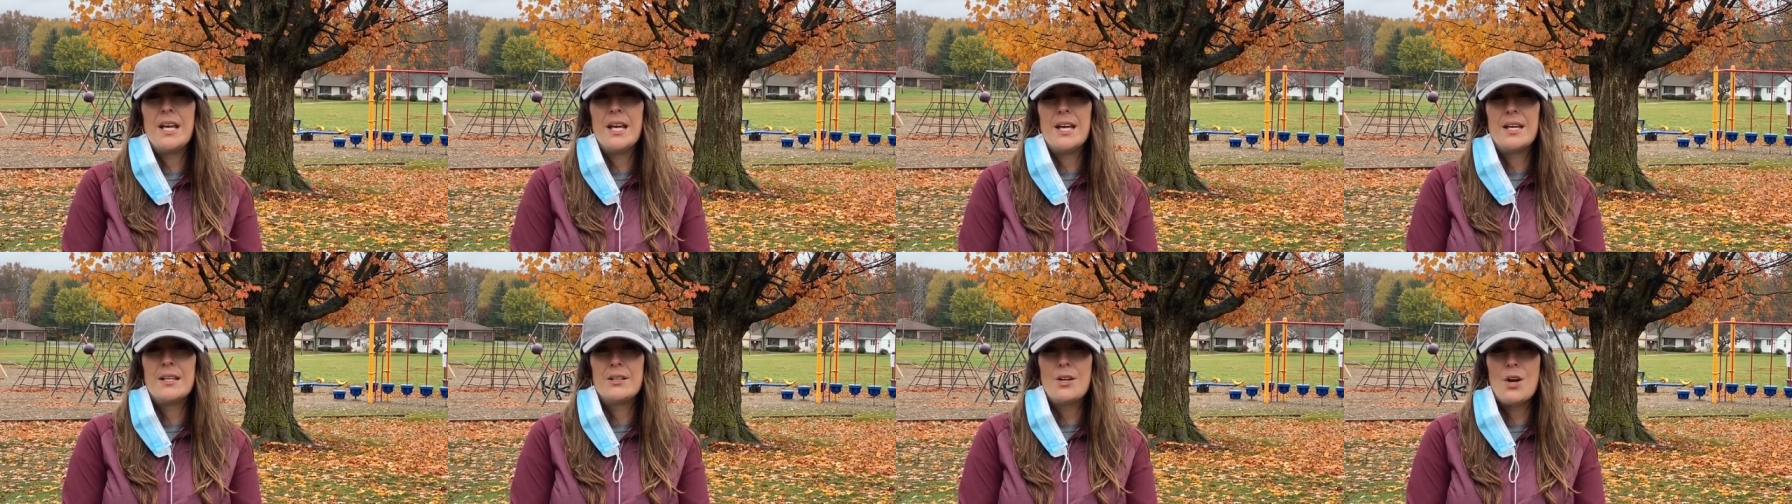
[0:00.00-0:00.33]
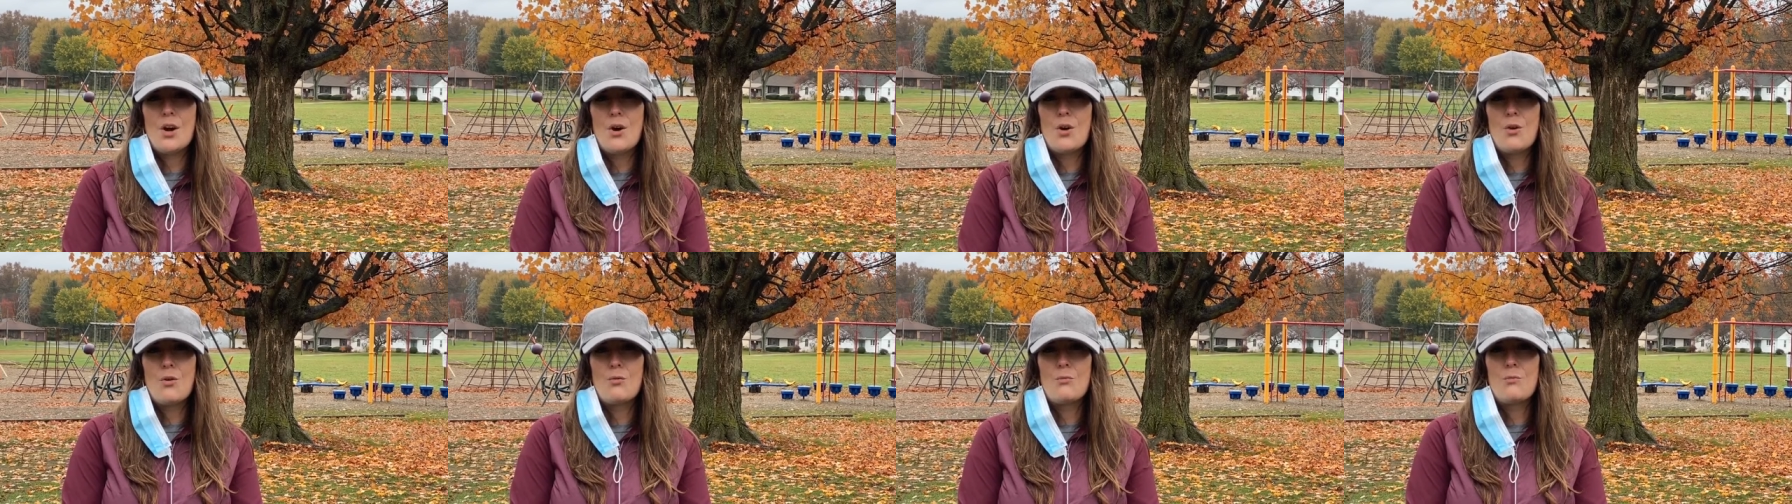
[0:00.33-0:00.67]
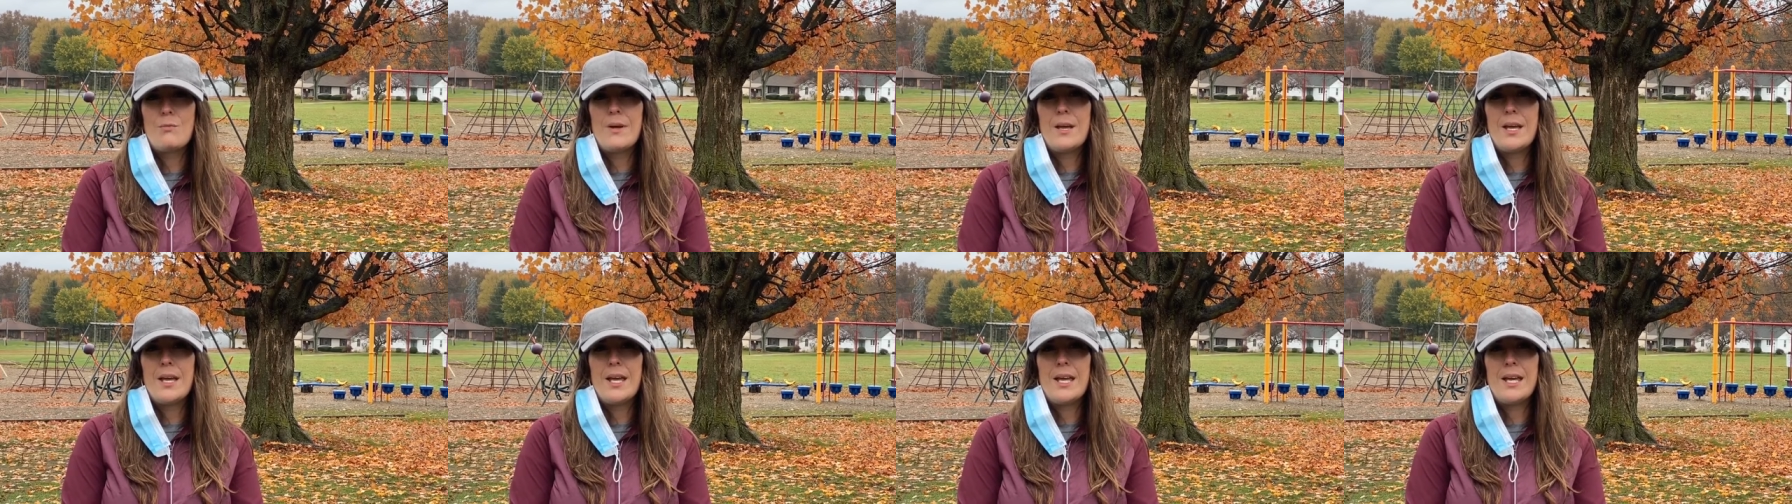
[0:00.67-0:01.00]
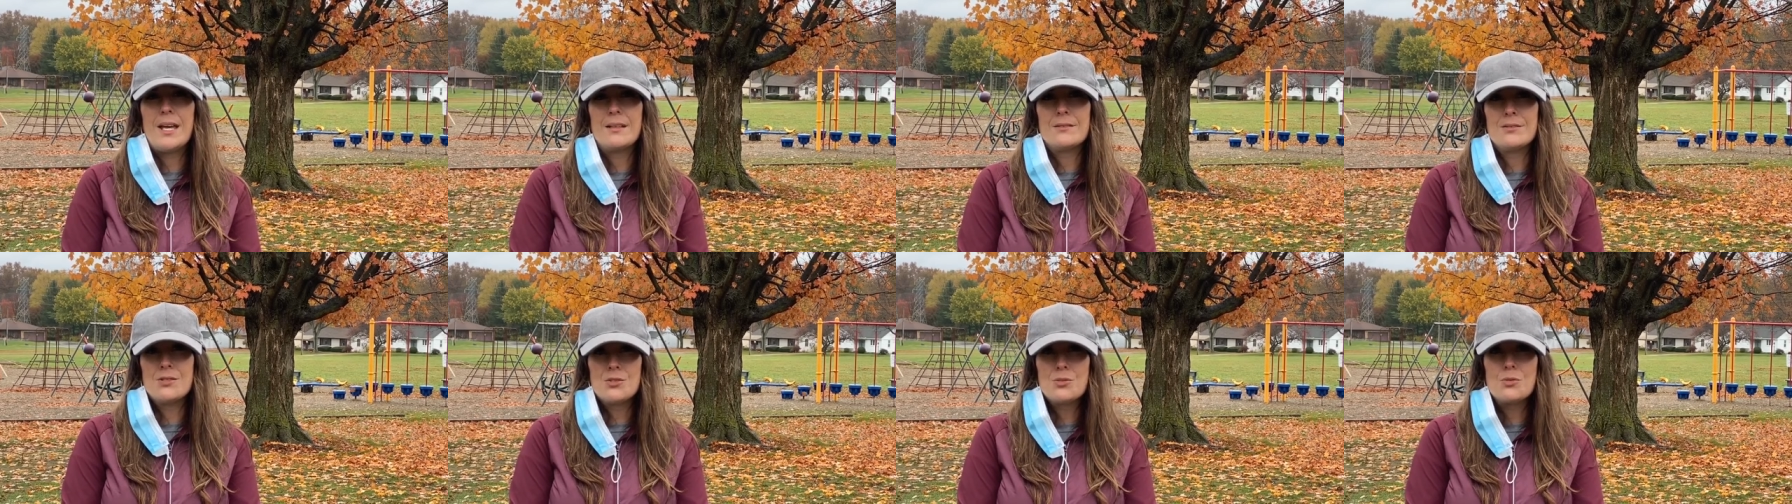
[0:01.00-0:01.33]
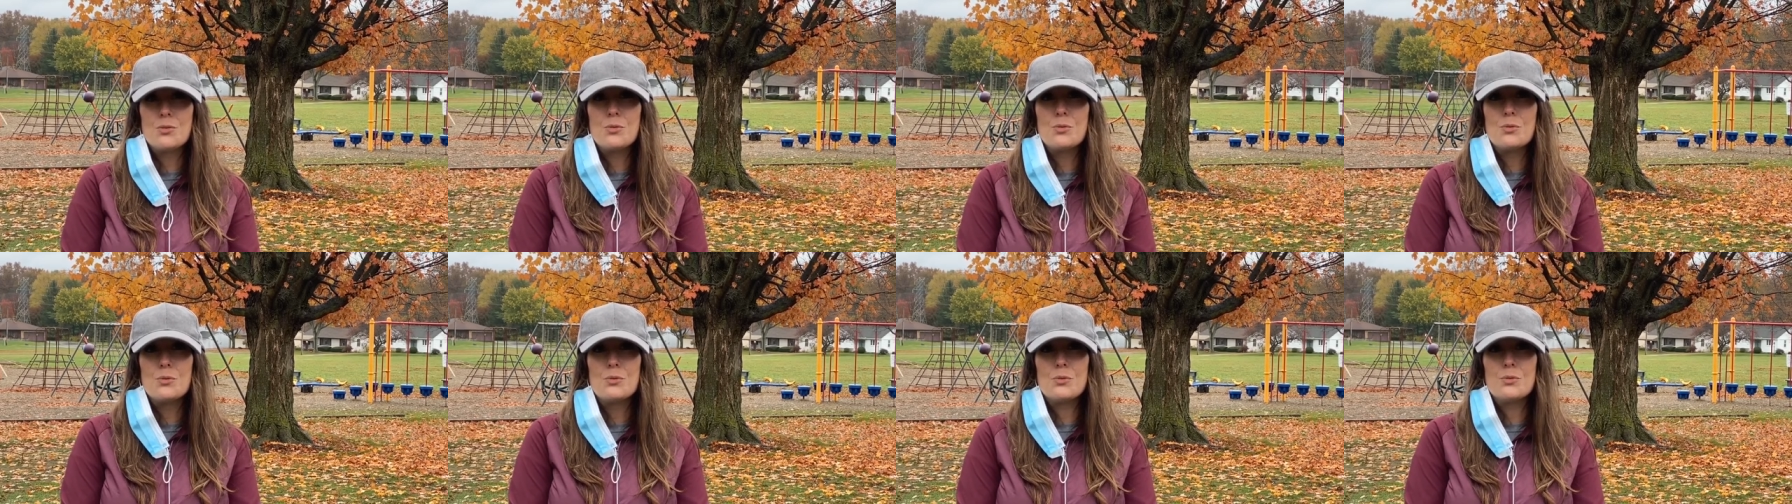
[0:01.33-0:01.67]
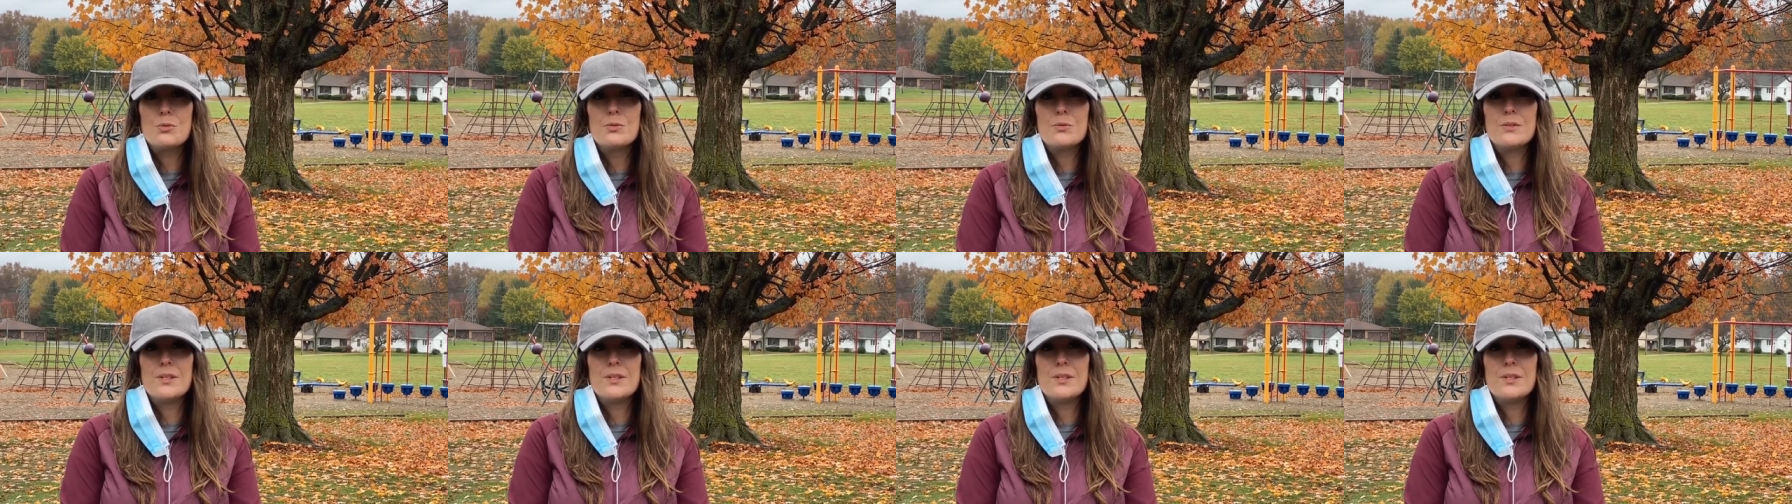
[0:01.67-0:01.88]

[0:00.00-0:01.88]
and home and school